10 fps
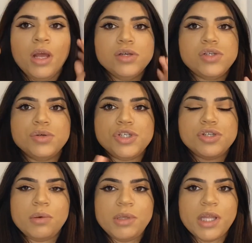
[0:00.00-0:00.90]
So she
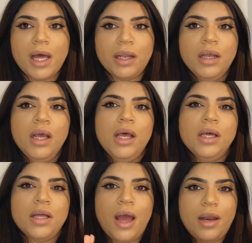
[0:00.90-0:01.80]
told me that
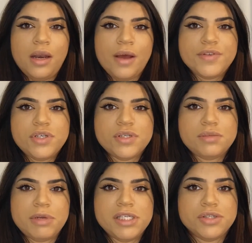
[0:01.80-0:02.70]
I didn't have to use as
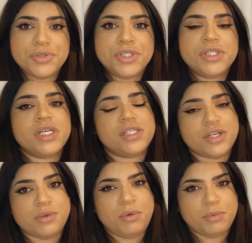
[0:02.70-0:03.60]
many syringes as
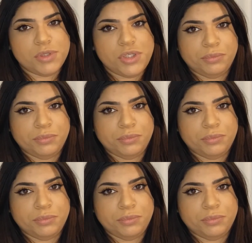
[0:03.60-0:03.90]
other people do.